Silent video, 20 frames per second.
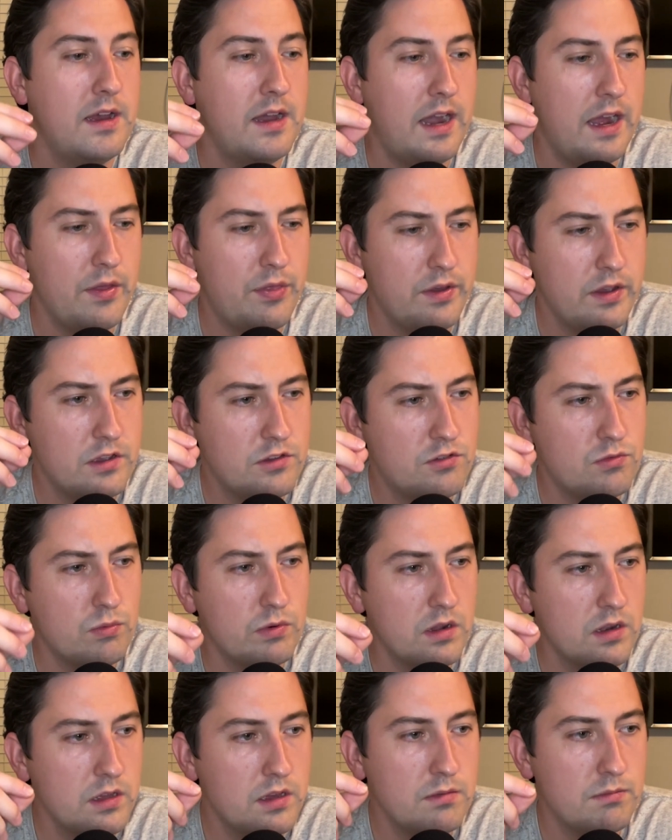I think it's
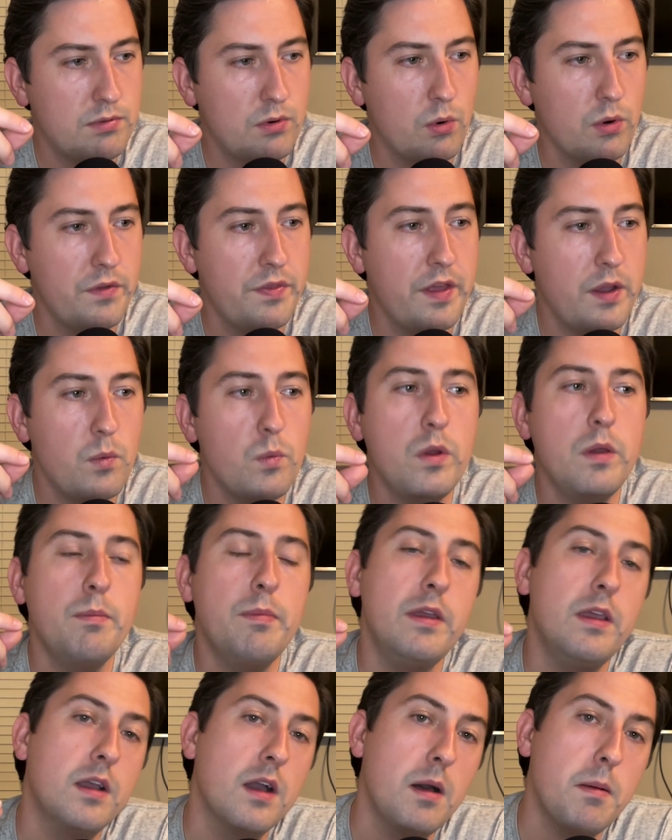really important that we
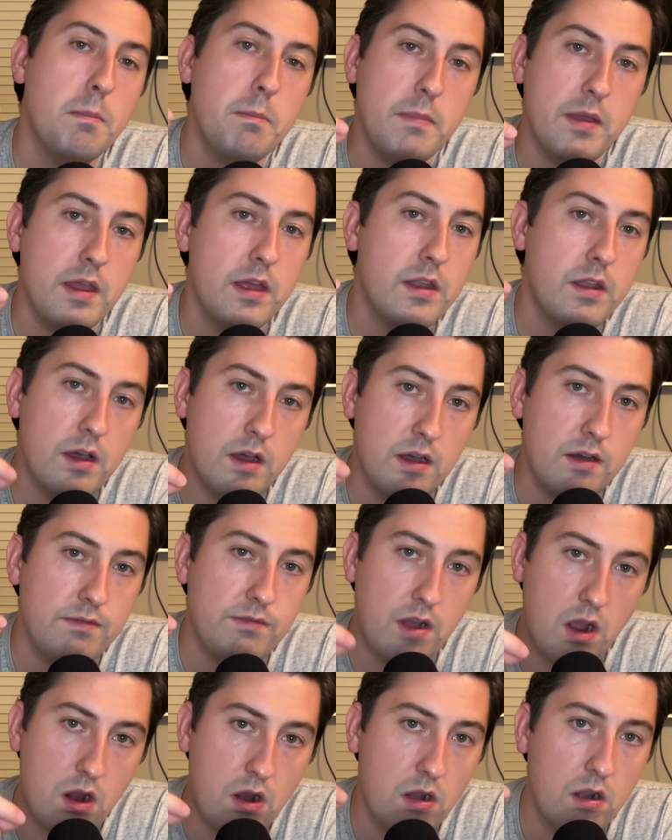become men
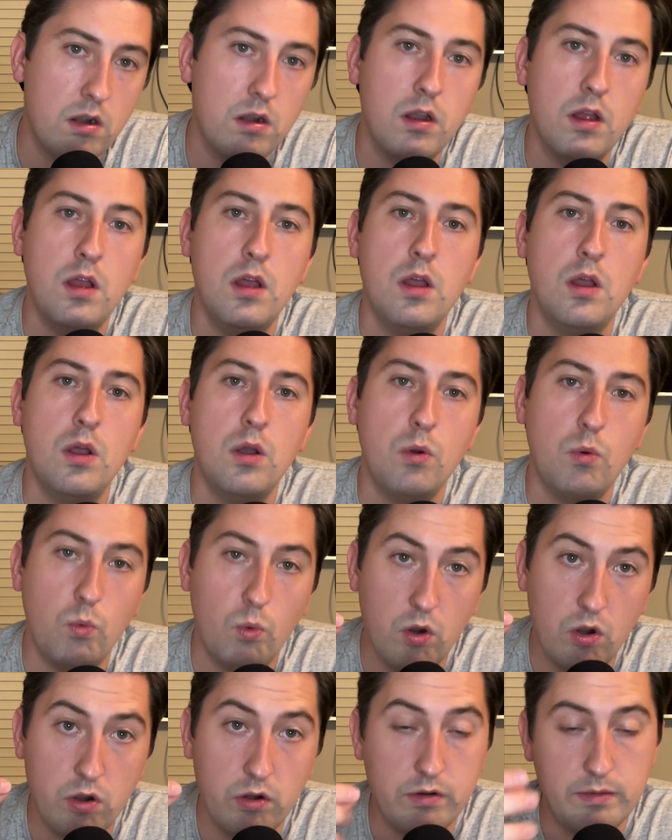of our
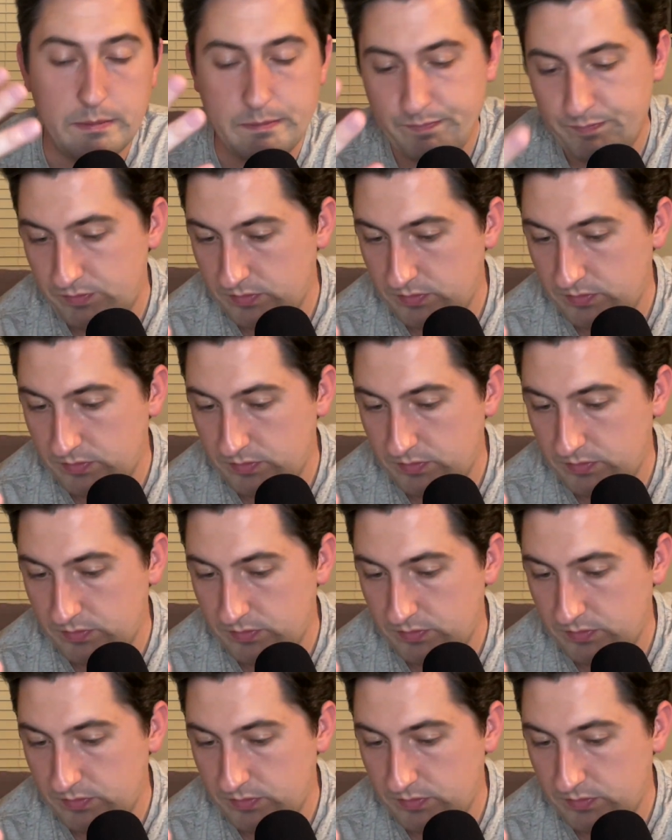word.